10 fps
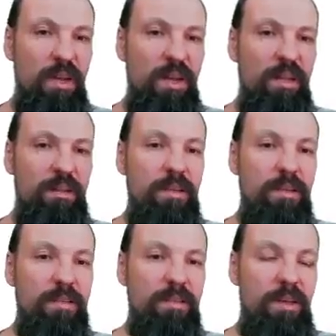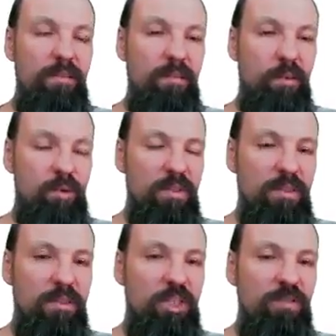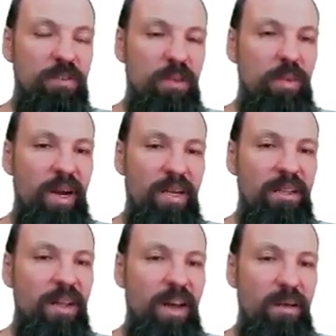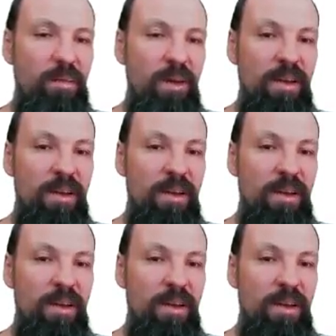and the same process shifted back in time,